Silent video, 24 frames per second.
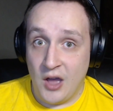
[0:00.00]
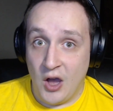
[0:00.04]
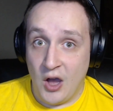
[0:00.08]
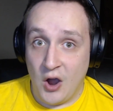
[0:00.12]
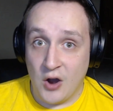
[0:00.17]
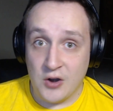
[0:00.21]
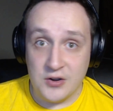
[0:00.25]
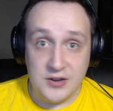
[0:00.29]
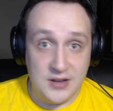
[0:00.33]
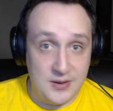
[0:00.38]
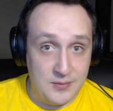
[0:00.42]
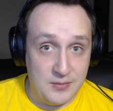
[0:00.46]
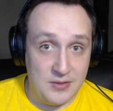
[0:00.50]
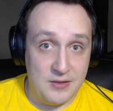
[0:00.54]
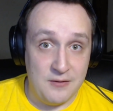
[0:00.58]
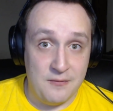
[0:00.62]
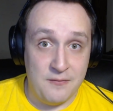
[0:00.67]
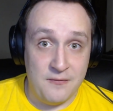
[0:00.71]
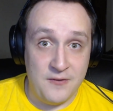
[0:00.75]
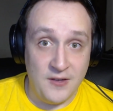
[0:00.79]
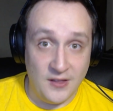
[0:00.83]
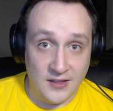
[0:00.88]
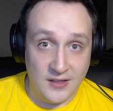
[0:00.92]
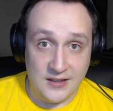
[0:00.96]
are deemed the
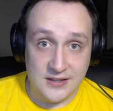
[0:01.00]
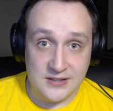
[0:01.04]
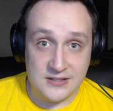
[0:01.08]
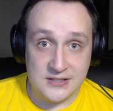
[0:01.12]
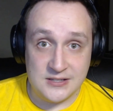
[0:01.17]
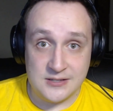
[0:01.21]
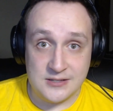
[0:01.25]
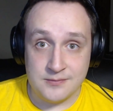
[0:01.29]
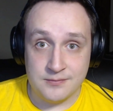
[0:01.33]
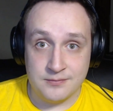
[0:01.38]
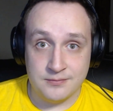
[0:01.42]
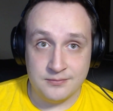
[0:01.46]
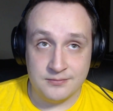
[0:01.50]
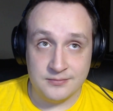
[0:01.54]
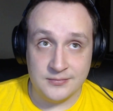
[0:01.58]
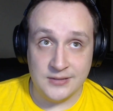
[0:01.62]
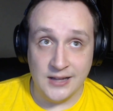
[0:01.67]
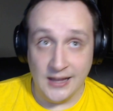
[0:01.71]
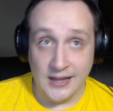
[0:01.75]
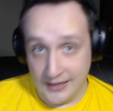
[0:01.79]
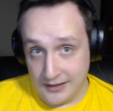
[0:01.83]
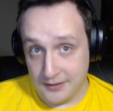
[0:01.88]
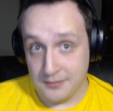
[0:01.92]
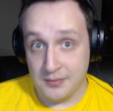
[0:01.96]
villains,
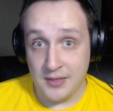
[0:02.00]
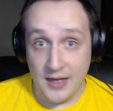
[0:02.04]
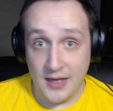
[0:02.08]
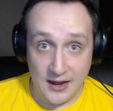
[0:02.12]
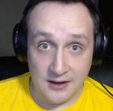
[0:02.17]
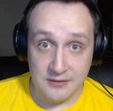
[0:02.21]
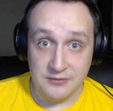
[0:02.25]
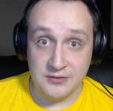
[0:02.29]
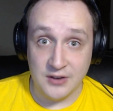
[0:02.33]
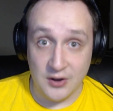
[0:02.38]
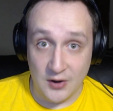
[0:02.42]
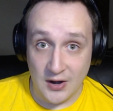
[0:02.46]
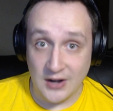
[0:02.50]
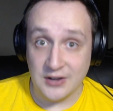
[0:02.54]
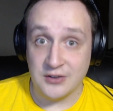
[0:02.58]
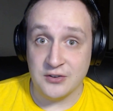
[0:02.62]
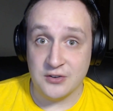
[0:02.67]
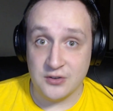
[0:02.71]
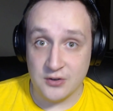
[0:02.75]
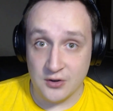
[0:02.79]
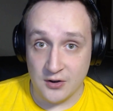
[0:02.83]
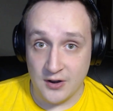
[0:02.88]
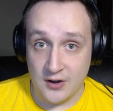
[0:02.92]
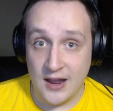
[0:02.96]
like that of
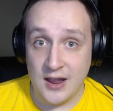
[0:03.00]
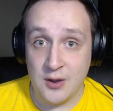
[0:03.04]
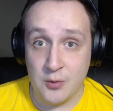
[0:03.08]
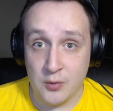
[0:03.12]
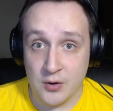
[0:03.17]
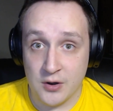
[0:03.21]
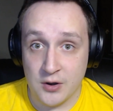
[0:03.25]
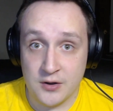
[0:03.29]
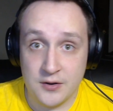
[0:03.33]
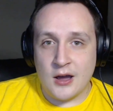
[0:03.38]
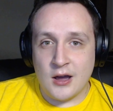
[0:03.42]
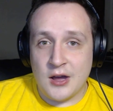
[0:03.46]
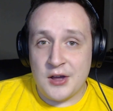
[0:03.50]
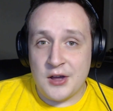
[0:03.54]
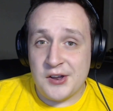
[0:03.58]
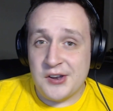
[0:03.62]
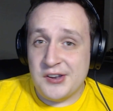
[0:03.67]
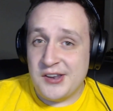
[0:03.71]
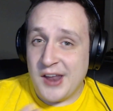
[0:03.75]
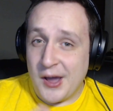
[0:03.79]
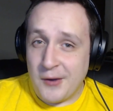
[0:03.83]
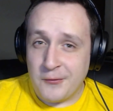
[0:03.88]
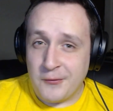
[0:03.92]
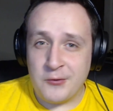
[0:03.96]
Director Hayward.
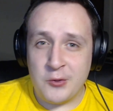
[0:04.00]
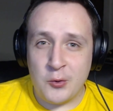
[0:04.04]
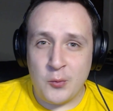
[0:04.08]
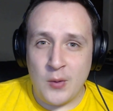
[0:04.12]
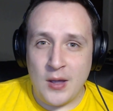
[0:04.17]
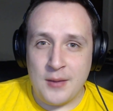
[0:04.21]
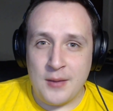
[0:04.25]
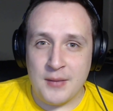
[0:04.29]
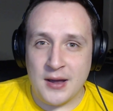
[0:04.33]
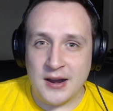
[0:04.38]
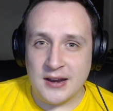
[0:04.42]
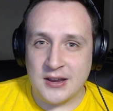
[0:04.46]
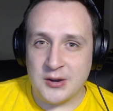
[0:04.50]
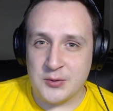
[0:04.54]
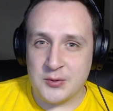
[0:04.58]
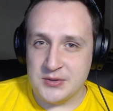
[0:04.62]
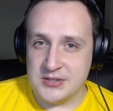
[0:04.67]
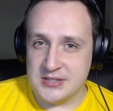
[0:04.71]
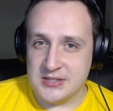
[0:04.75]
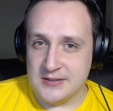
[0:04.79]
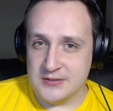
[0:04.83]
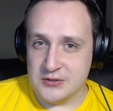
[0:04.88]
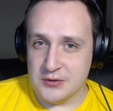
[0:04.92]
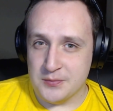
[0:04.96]
Now for the way Monica
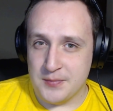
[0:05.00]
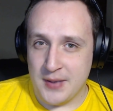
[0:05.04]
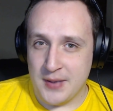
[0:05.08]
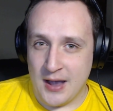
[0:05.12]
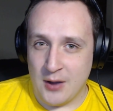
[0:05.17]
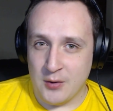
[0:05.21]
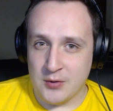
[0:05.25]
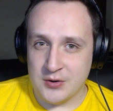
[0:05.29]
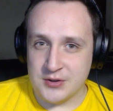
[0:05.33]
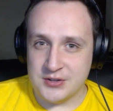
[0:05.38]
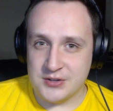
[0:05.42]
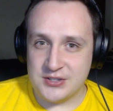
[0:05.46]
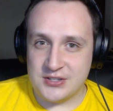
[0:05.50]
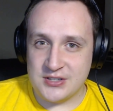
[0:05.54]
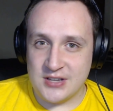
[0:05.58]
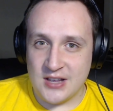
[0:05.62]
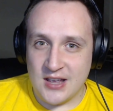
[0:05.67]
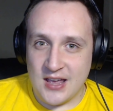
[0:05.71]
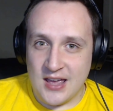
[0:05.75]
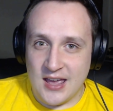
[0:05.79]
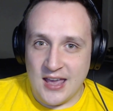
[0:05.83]
receives her powers.